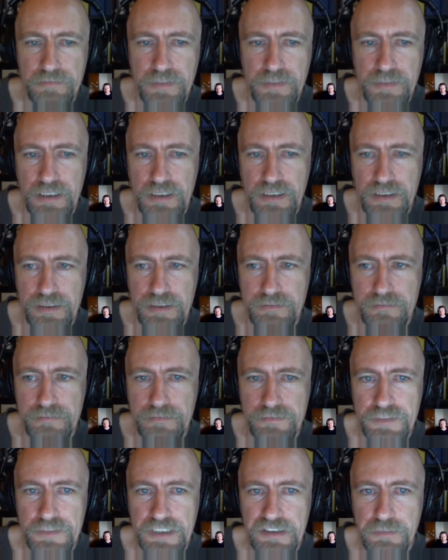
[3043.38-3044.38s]

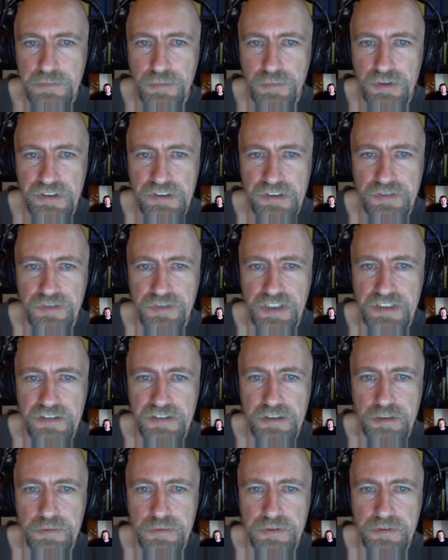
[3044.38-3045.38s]
that's a positive
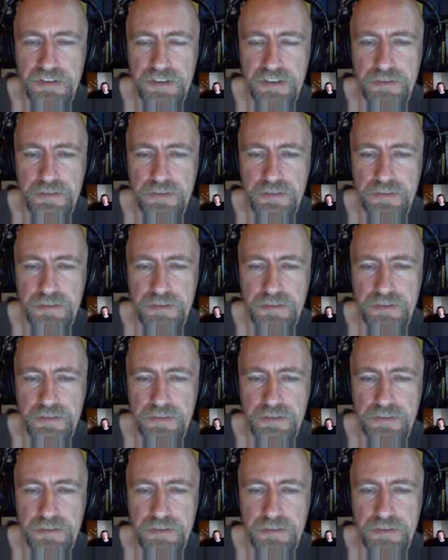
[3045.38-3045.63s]
answer, I would say.